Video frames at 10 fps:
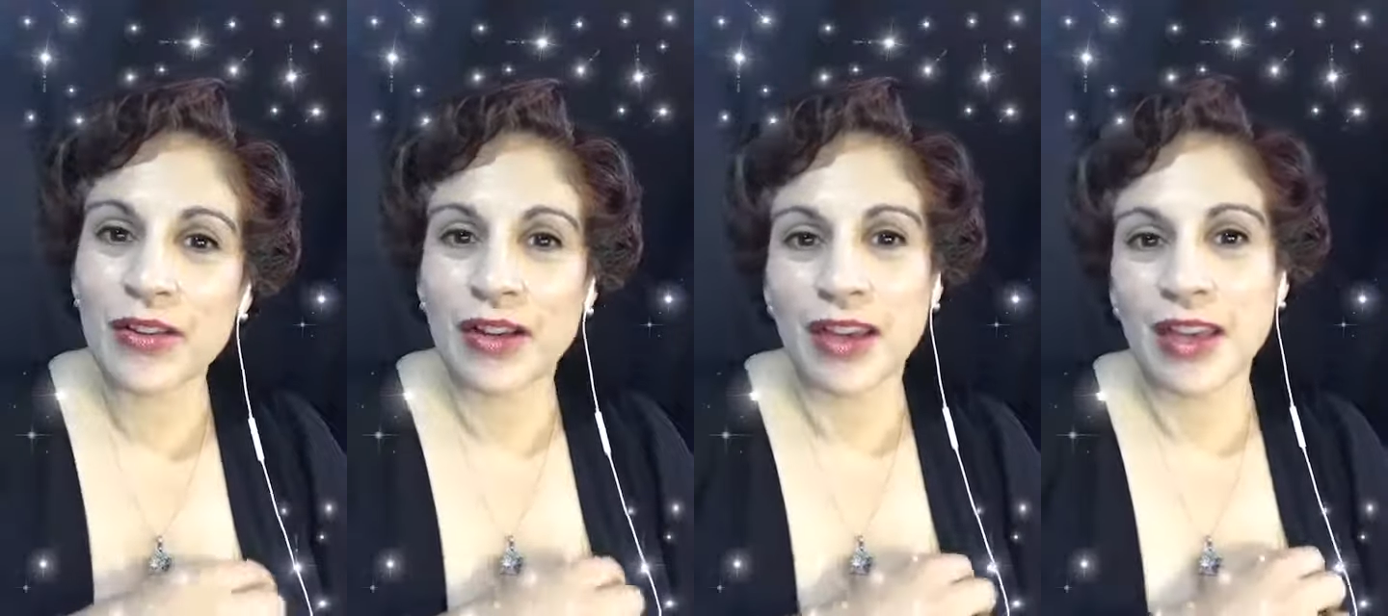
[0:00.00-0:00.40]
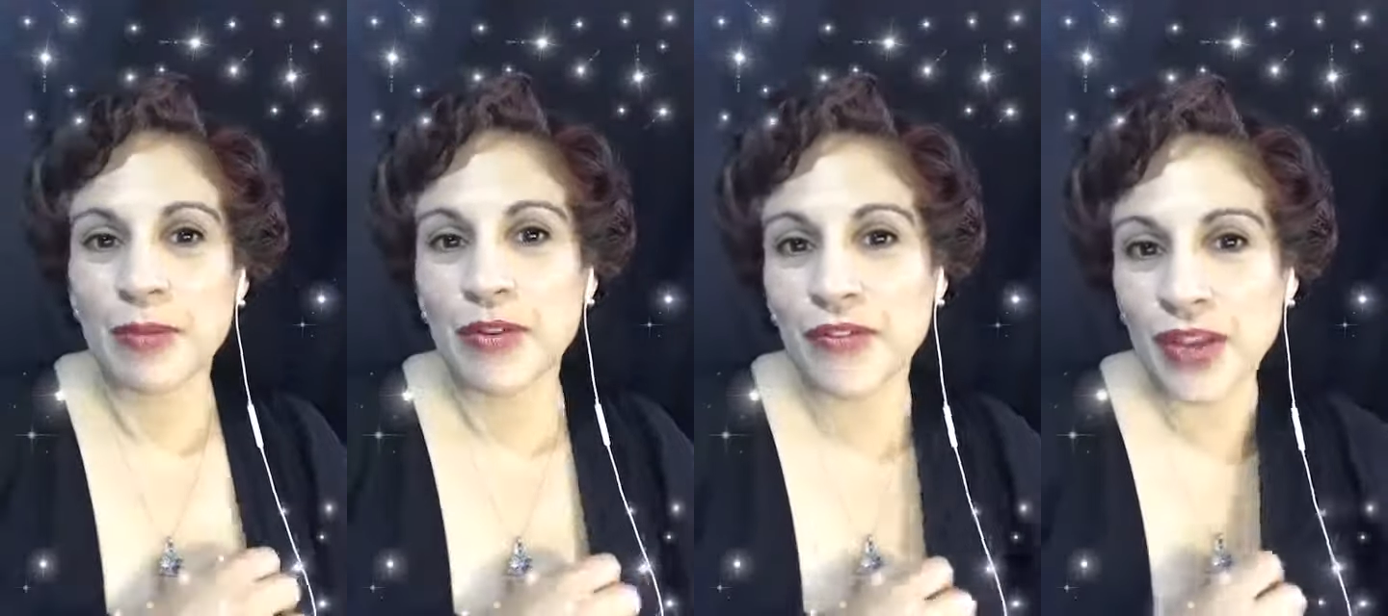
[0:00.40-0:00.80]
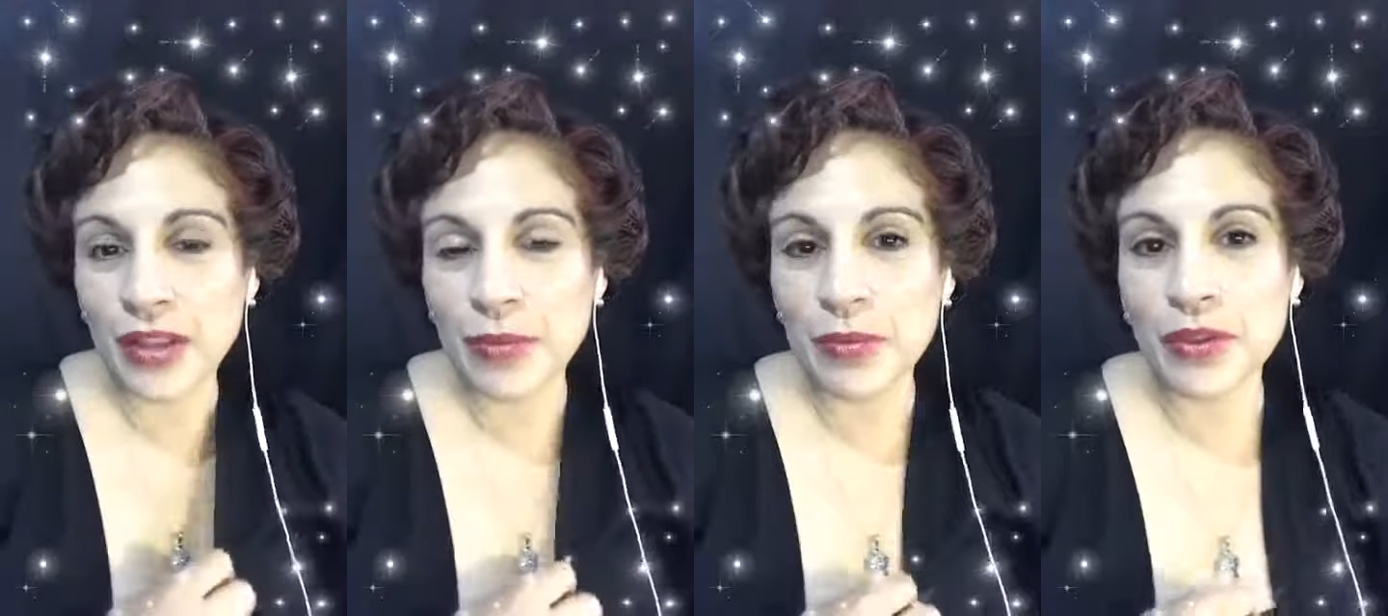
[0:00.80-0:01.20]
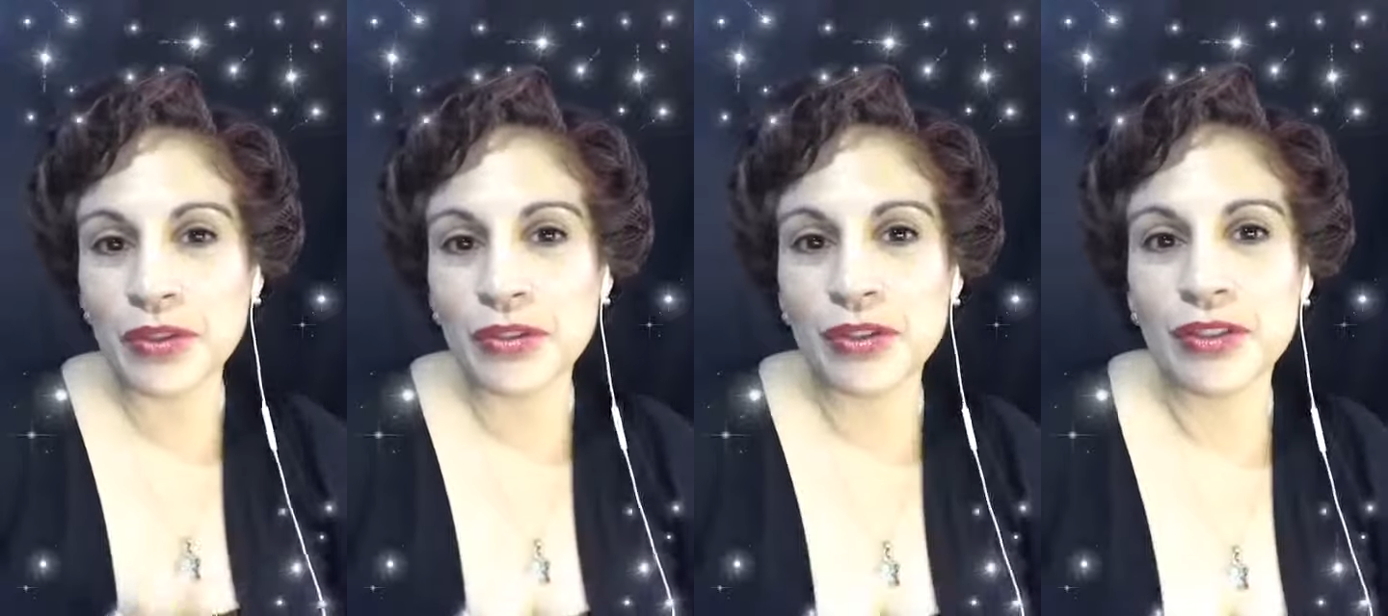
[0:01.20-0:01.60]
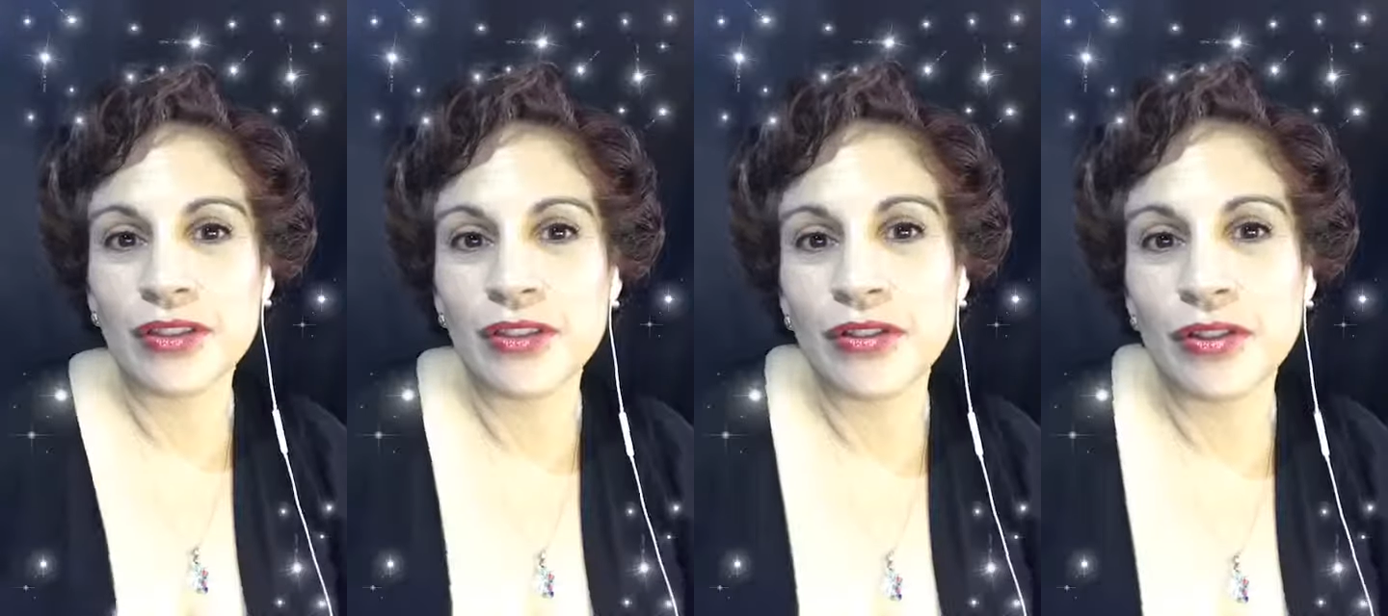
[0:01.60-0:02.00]
i am available and you can
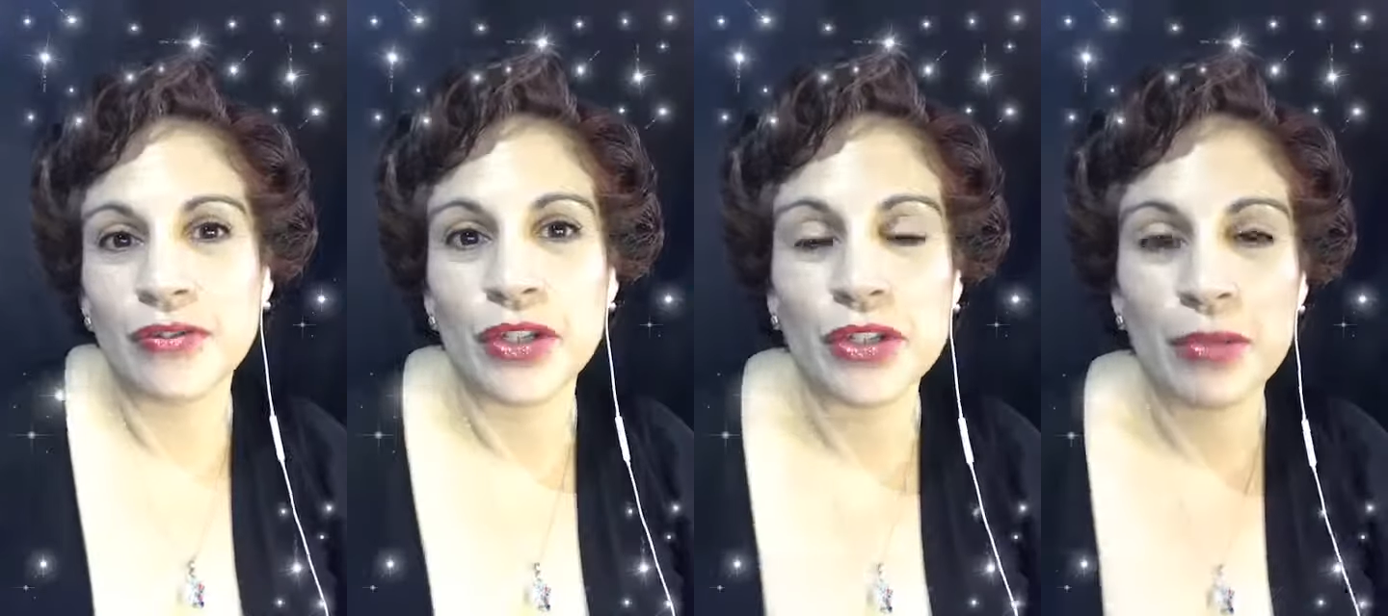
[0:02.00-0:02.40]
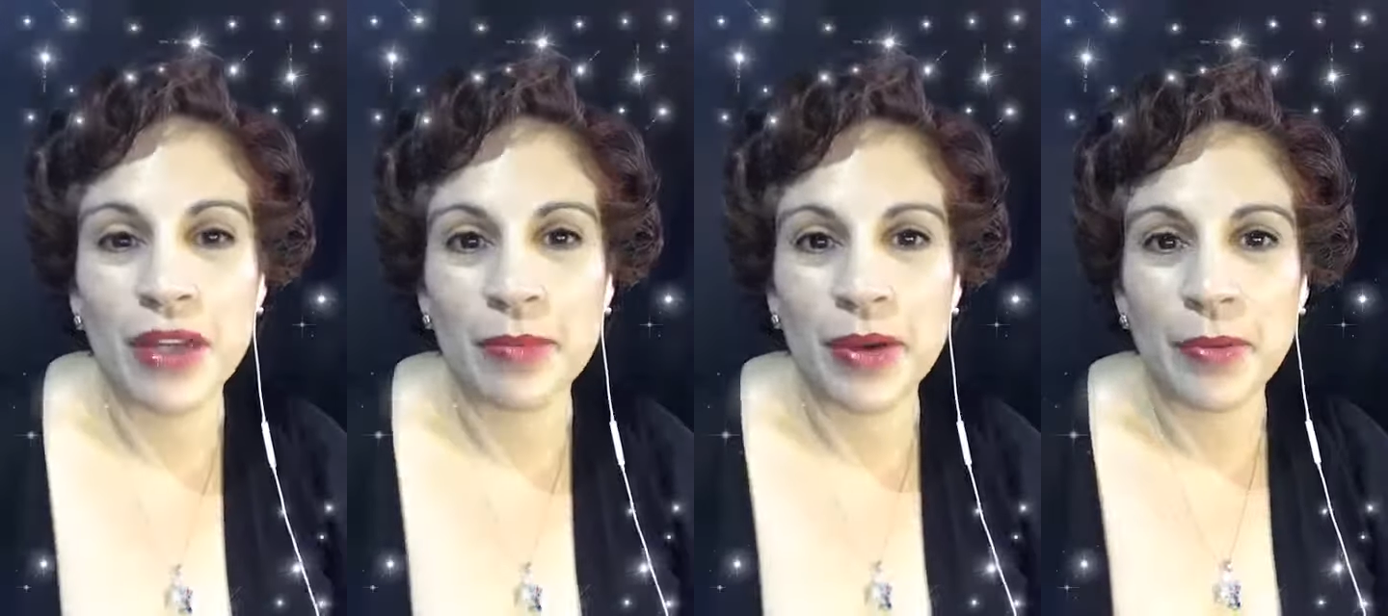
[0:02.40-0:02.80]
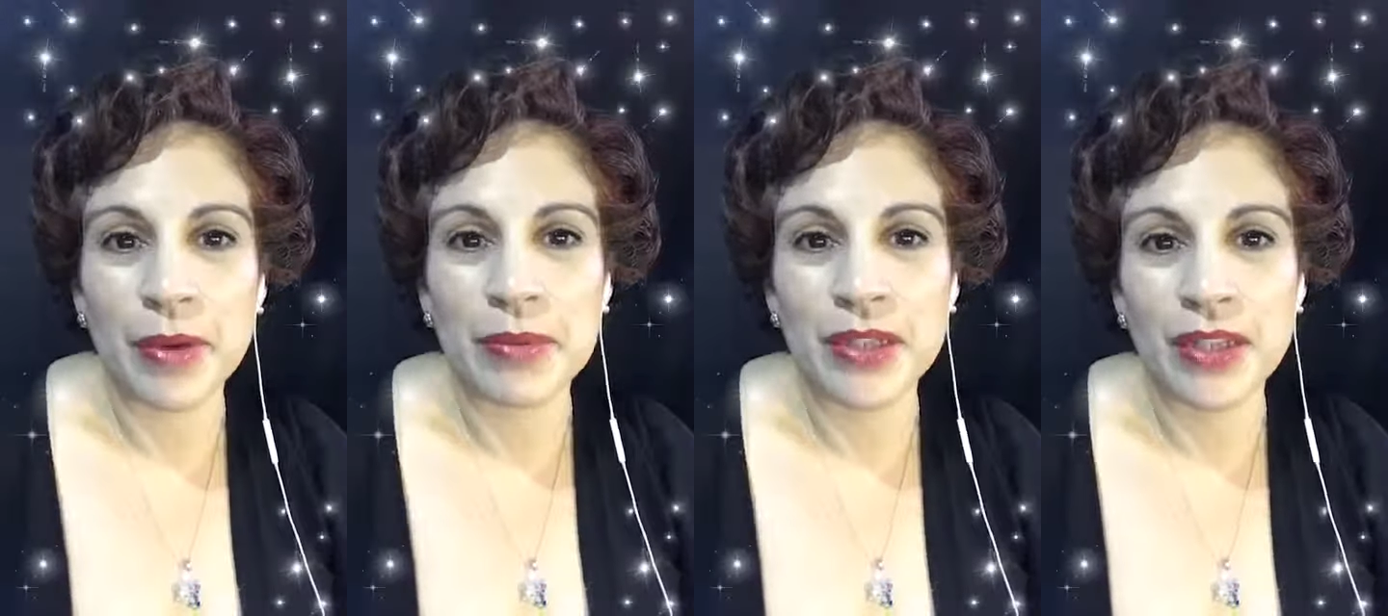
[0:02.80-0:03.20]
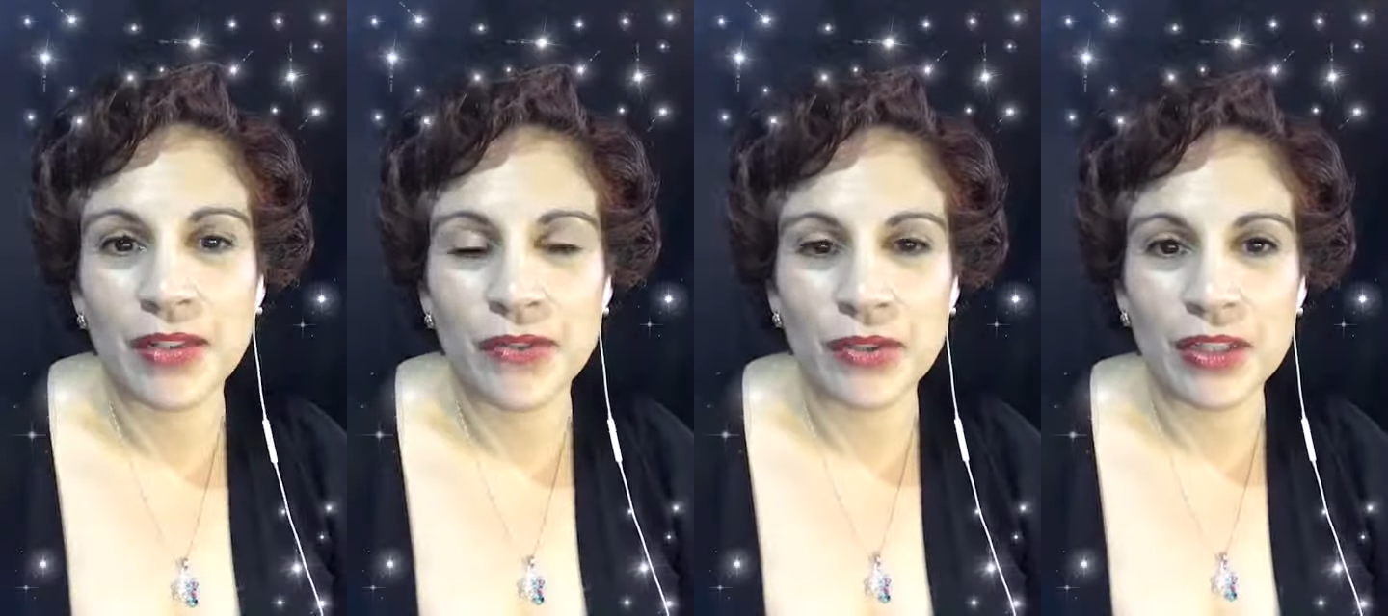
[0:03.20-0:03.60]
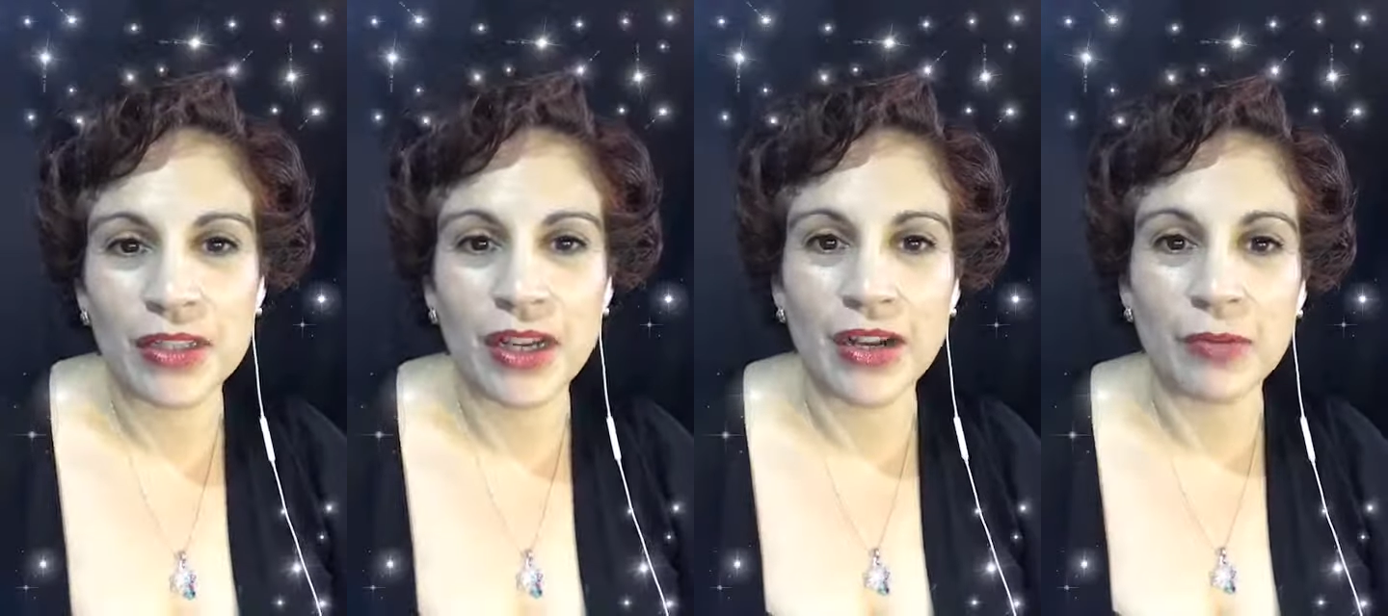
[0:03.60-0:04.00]
you can reach me on my website if you need
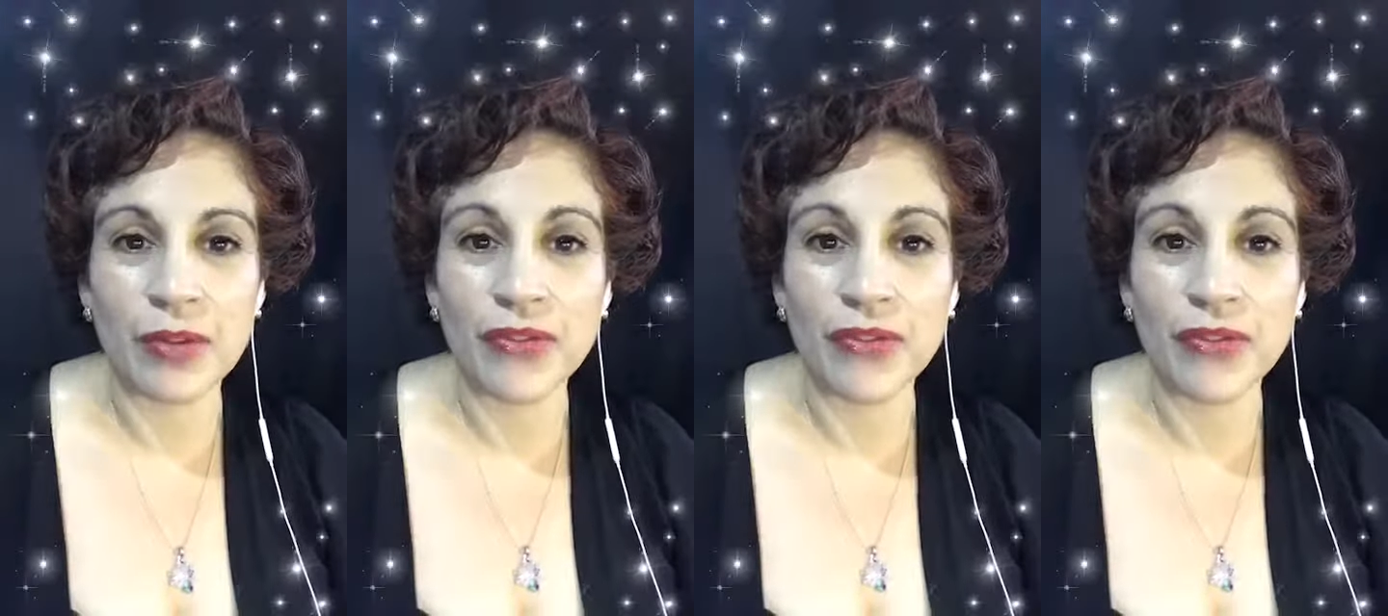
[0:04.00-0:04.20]
to hire me